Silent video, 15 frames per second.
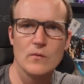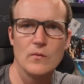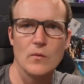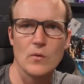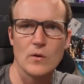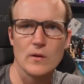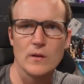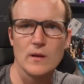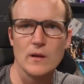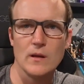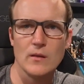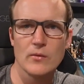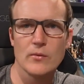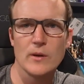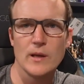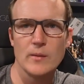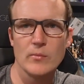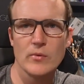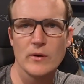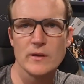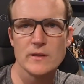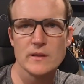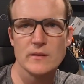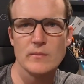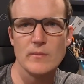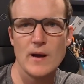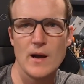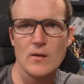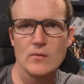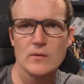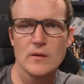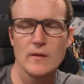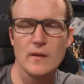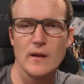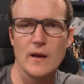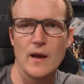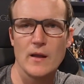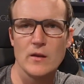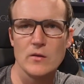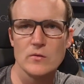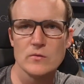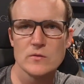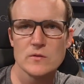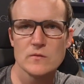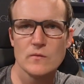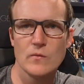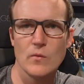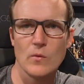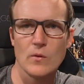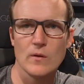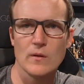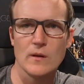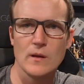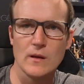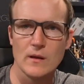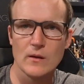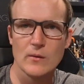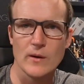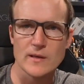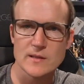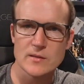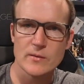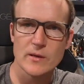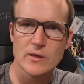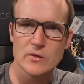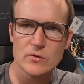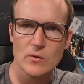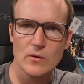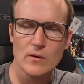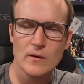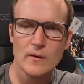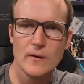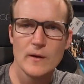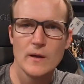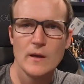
for the 3D printed mount that I use for the Quest 3 controller.